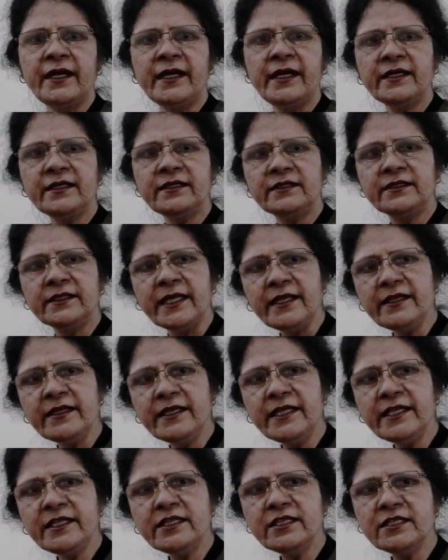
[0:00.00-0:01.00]
and then
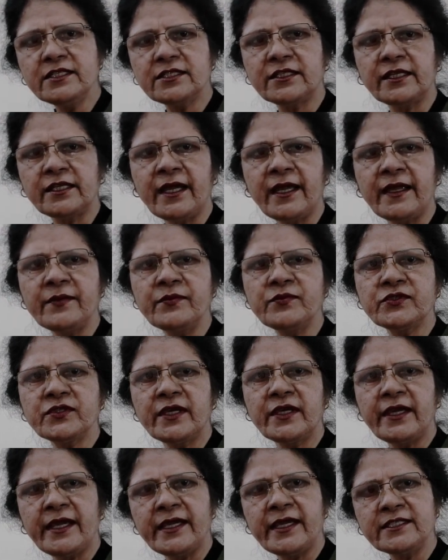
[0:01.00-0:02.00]
he describes
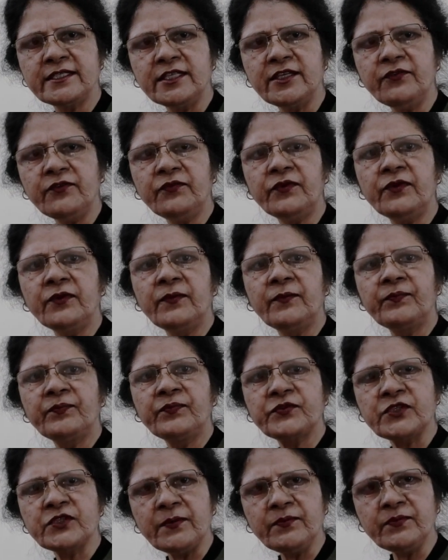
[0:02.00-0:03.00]
as if
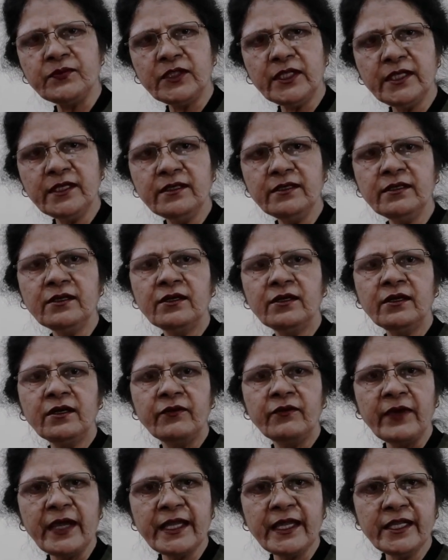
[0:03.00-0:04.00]
something
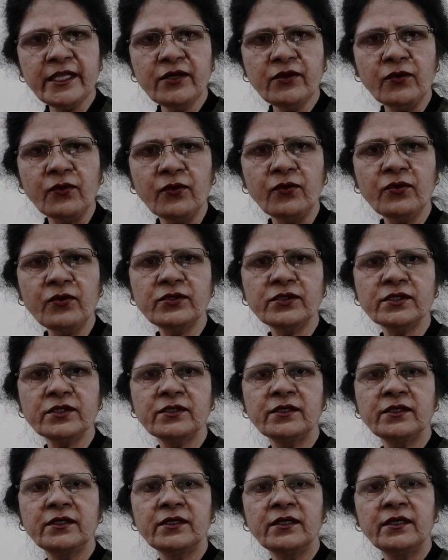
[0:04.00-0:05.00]
very hot
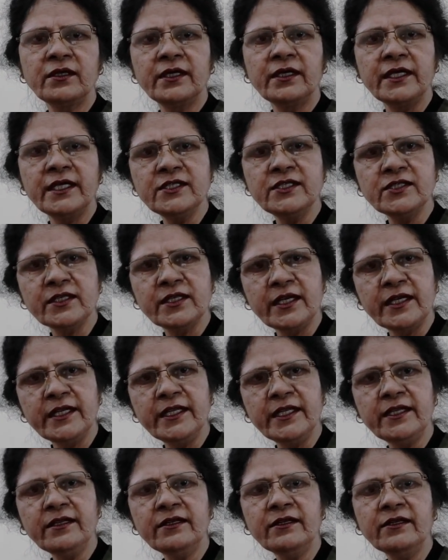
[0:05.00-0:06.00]
is
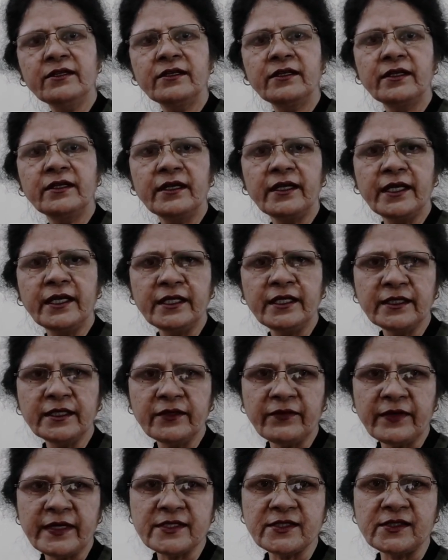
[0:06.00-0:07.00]
running in the
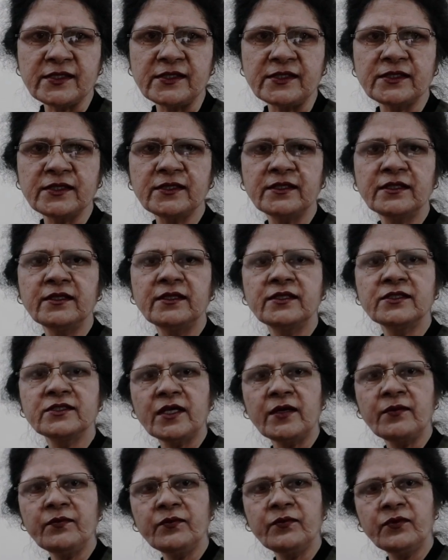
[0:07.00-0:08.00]
vessels.
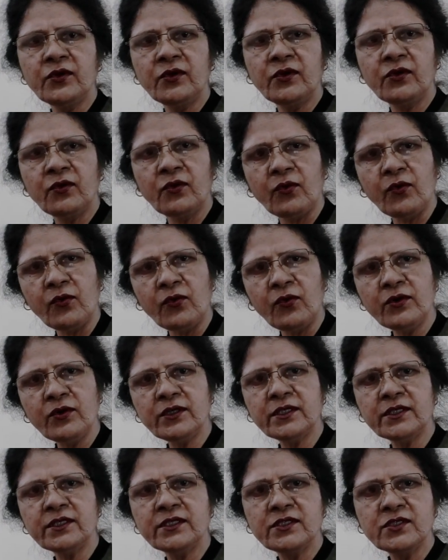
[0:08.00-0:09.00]
Some
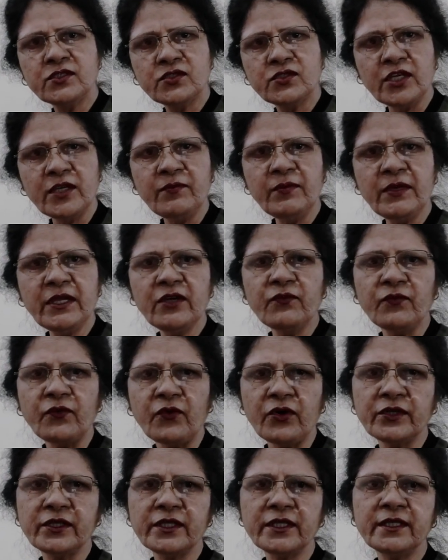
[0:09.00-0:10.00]
hot steaming
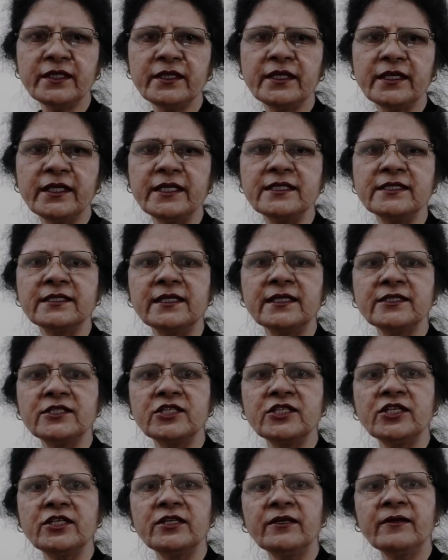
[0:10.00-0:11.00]
water is
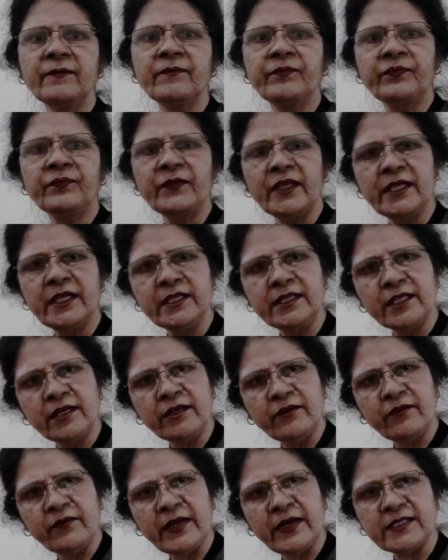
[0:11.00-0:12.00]
rushing in the
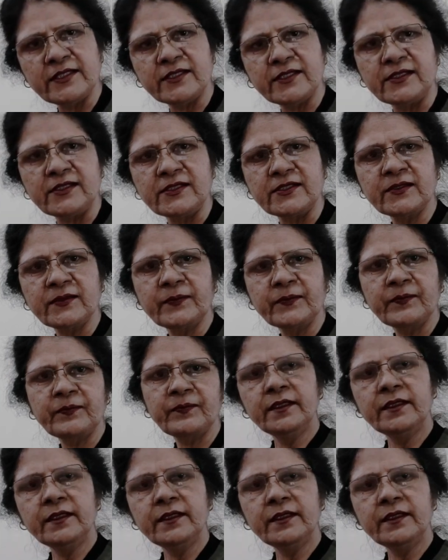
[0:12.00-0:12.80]
vessels.